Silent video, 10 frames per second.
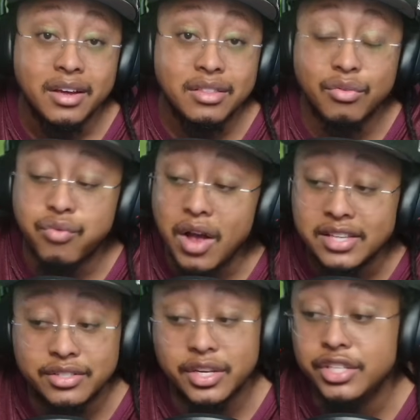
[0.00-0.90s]
the
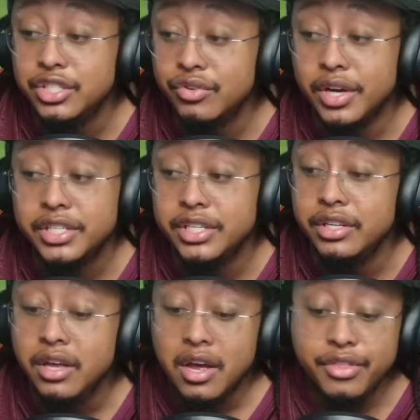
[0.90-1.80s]
roster
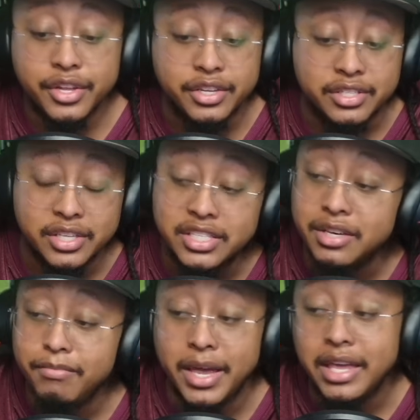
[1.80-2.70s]
construction, the
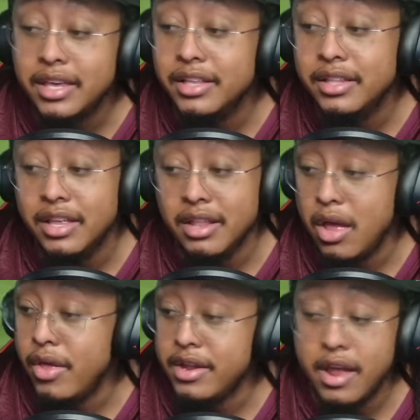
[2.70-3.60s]
decision-making
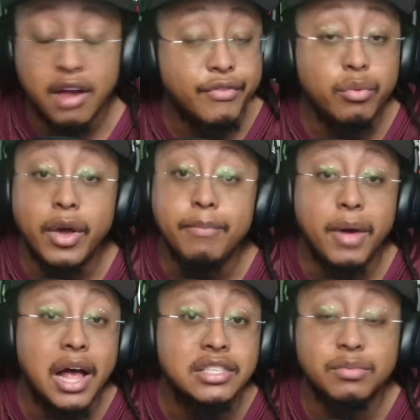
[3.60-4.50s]
in every way
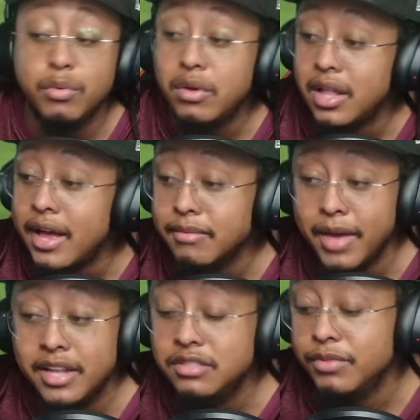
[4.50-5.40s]
possible, clock
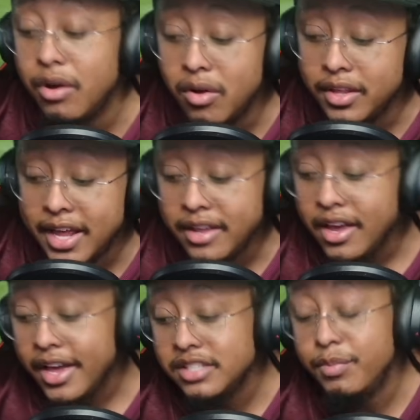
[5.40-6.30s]
management, all of that
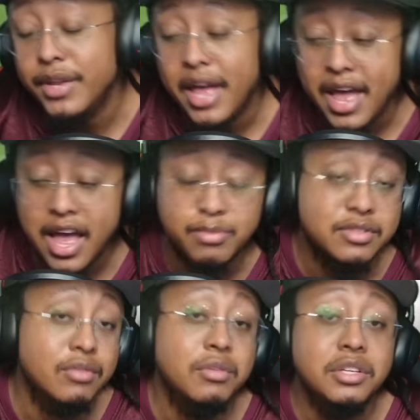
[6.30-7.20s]
has been
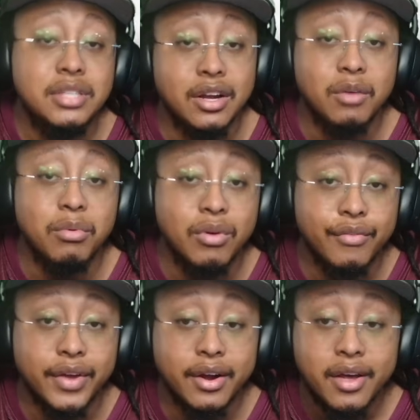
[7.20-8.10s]
absolutely terrible,
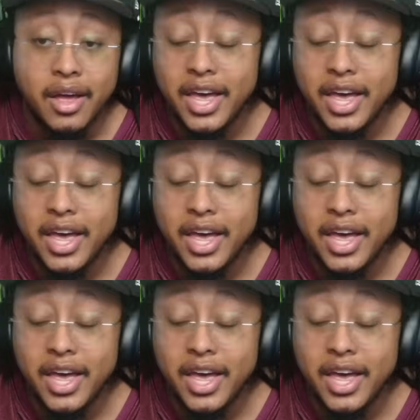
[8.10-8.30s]
Rivera.